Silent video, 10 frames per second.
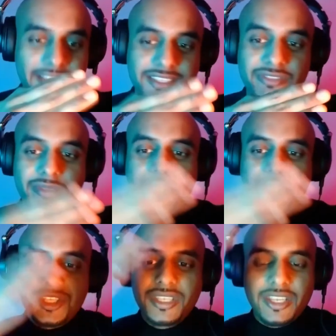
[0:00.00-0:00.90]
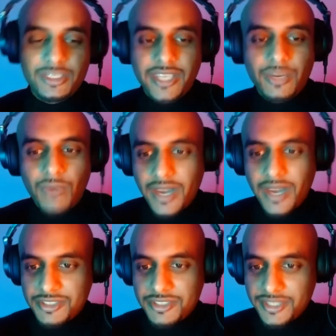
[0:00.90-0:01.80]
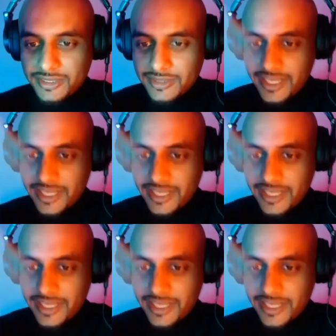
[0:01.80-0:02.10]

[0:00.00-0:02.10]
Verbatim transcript: information to get Y result, and it